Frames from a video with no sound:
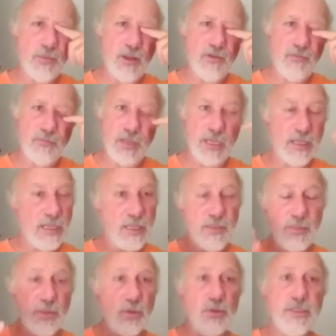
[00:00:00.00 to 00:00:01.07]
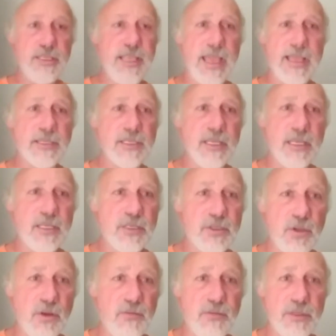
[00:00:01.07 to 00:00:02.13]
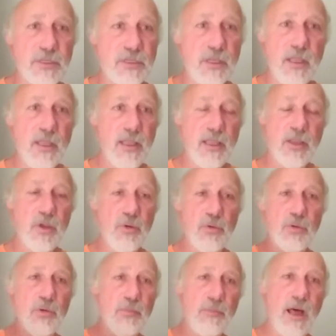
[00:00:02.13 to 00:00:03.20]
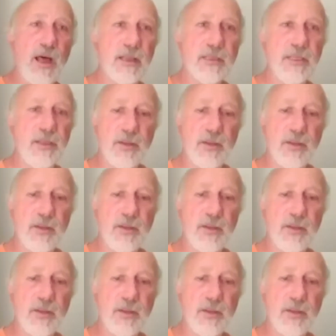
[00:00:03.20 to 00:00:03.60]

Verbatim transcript: of being enthusiastic service, guru bhakti.